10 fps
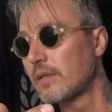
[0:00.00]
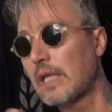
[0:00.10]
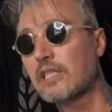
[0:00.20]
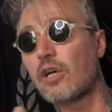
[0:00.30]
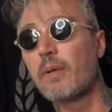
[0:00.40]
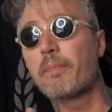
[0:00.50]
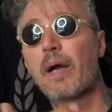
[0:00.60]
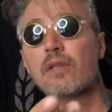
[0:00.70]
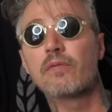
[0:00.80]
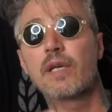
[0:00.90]
That's gonna be
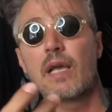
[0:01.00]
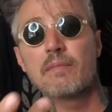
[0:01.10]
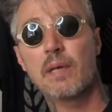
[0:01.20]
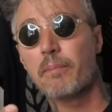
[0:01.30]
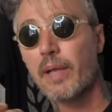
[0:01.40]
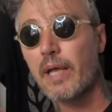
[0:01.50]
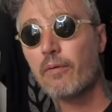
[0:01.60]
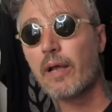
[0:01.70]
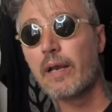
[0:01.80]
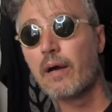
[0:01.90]
part of the games I'm playing
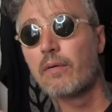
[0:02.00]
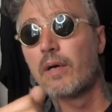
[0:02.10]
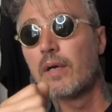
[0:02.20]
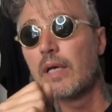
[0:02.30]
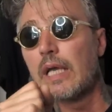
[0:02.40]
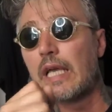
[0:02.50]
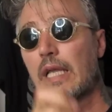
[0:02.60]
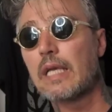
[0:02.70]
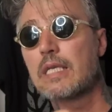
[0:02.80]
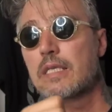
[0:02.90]
right now. It
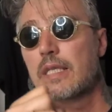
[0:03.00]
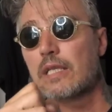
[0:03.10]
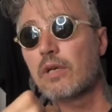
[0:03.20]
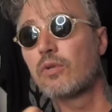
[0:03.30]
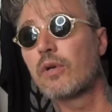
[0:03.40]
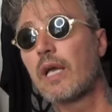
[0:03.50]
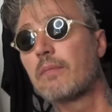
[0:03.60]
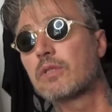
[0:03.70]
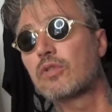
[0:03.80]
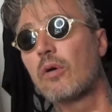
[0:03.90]
is. That's why I do
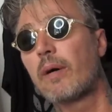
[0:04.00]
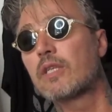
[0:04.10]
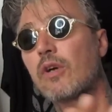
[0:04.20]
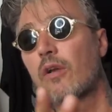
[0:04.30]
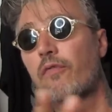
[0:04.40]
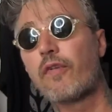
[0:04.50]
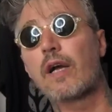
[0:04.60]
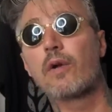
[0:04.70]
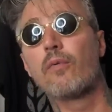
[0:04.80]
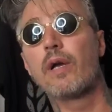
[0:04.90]
games. Somebody's gonna
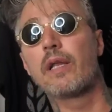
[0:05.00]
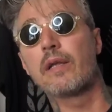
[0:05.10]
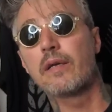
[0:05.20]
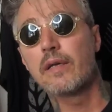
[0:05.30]
fucking win.